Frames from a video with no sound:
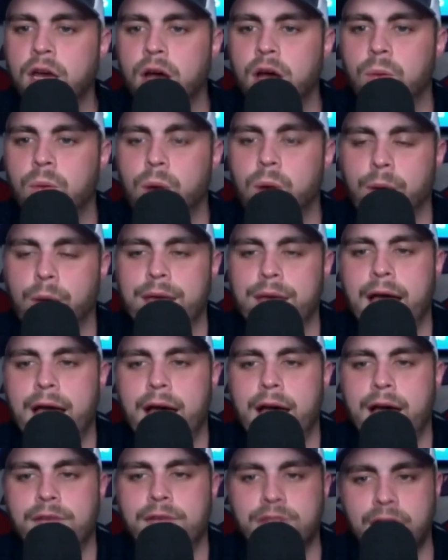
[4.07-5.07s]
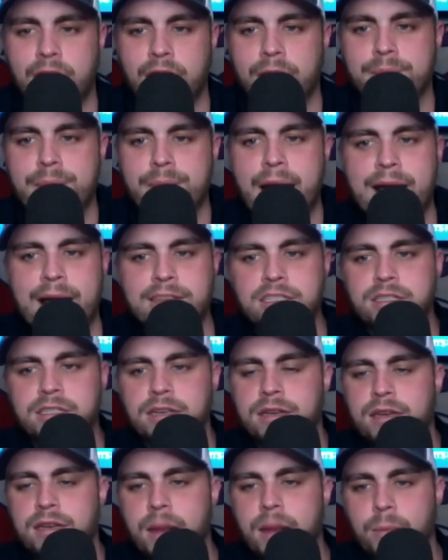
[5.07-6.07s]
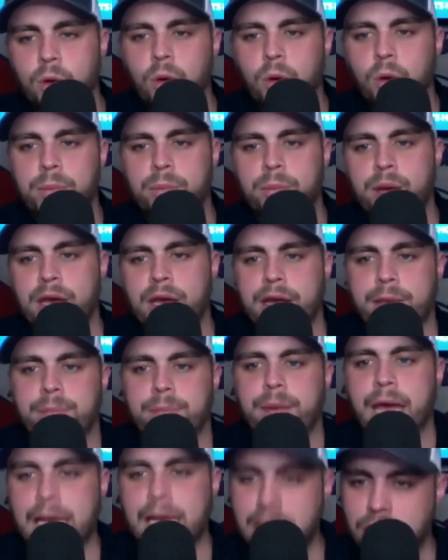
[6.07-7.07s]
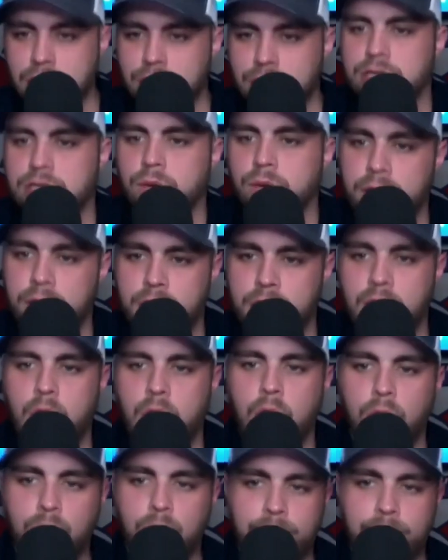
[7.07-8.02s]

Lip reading: where we have Matt's number one pick, Baylor, to win it all.